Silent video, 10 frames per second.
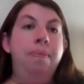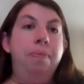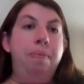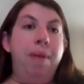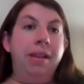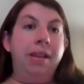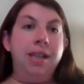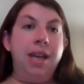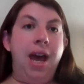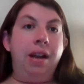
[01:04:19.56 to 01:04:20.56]

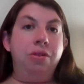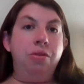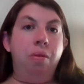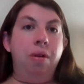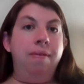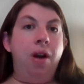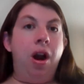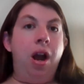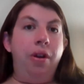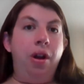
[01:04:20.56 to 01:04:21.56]
Balancing Act or one of
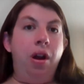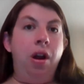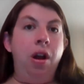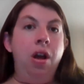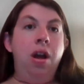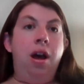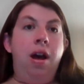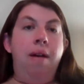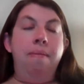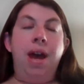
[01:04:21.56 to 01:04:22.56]
our other
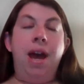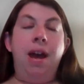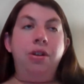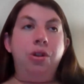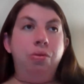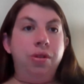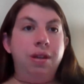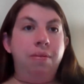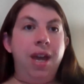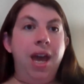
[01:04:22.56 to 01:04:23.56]
tools
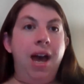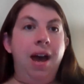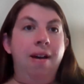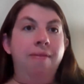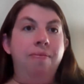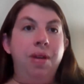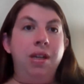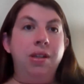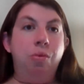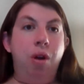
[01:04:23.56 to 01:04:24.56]
that we have,
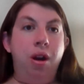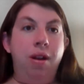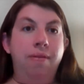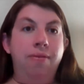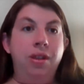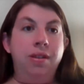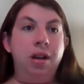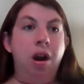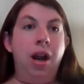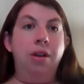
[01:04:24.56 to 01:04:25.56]
because one of the
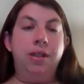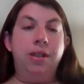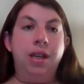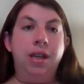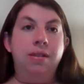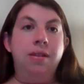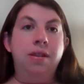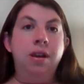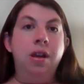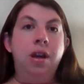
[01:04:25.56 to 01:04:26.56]
scenarios is
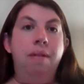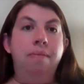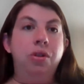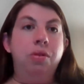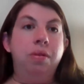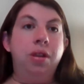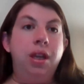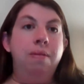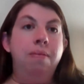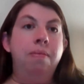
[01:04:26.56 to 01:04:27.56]
to
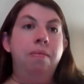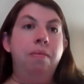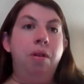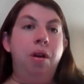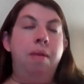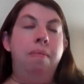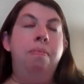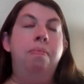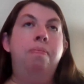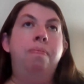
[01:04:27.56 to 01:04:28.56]
really
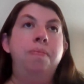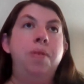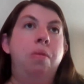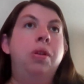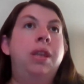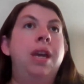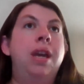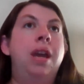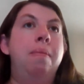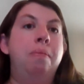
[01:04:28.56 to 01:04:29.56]
put
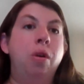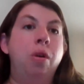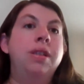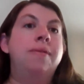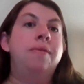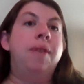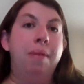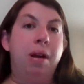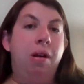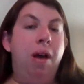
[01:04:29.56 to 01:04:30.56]
the importance of
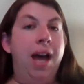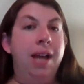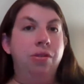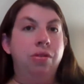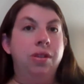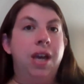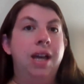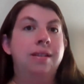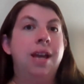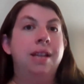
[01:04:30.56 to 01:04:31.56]
environmental hazards
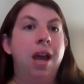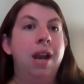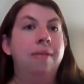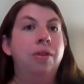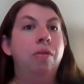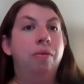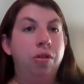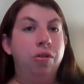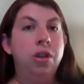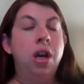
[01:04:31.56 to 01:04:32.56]
as kind of your
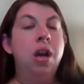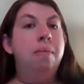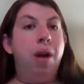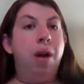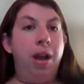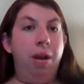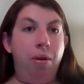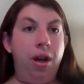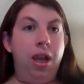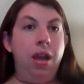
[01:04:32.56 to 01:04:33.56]
first
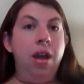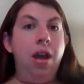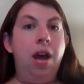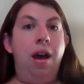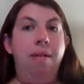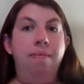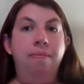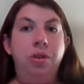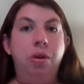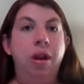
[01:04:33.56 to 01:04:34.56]
priority.
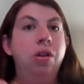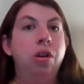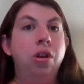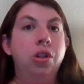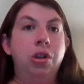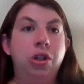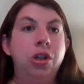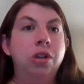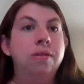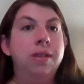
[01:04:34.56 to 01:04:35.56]
So I encourage you to
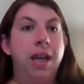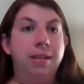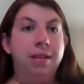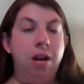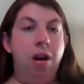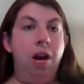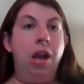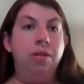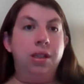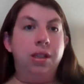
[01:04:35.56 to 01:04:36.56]
choose that
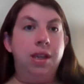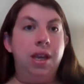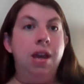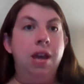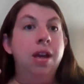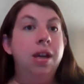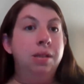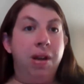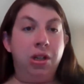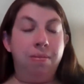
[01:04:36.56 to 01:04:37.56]
scenario to see,
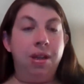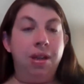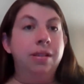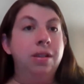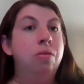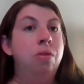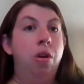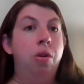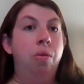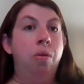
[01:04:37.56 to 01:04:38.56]
especially because
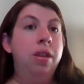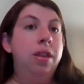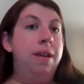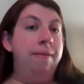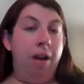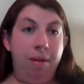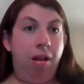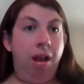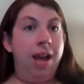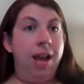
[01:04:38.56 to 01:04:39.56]
the
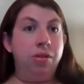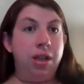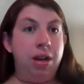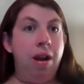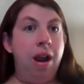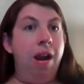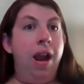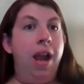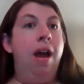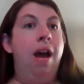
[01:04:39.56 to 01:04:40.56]
environmental hazards in your
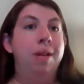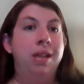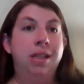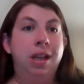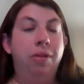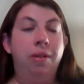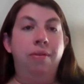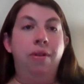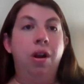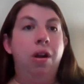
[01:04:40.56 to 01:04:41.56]
area. I myself live
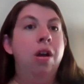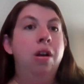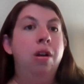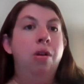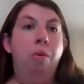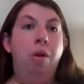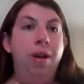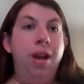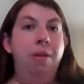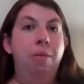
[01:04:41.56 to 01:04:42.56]
on a one
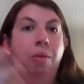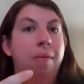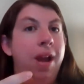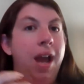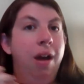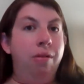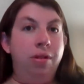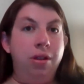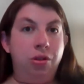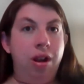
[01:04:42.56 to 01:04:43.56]
way in, one way out
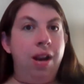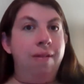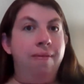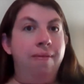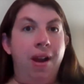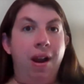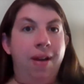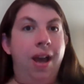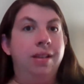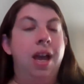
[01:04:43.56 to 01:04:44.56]
street in
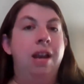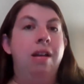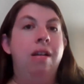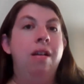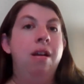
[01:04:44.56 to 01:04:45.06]
Fairfax, and